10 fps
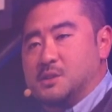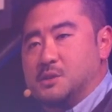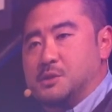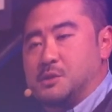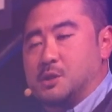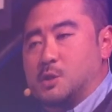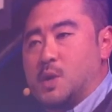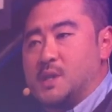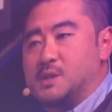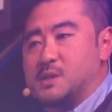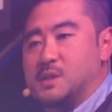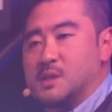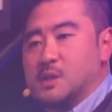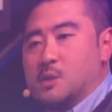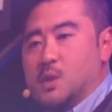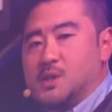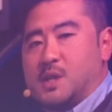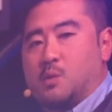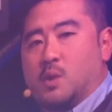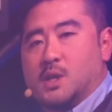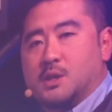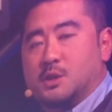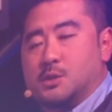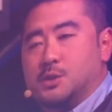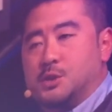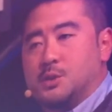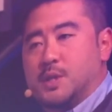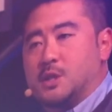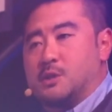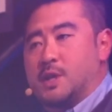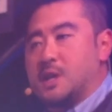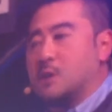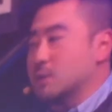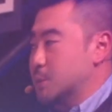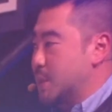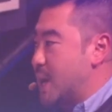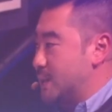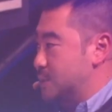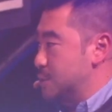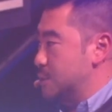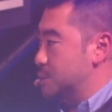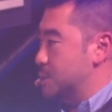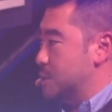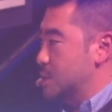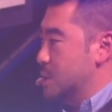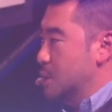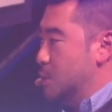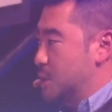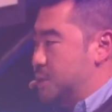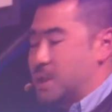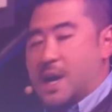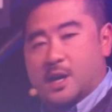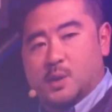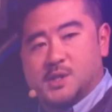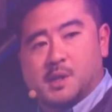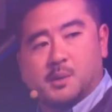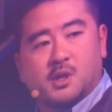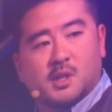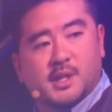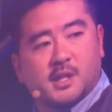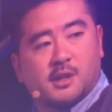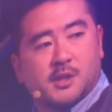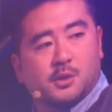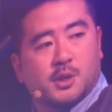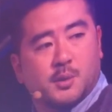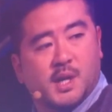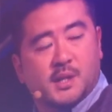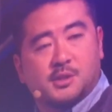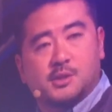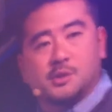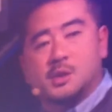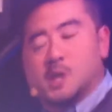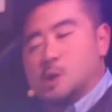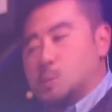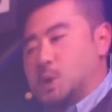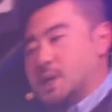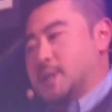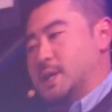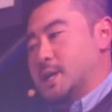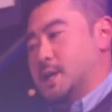user request was, I want you to integrate not only with iTunes, which the iOS app currently integrates only with iTunes, but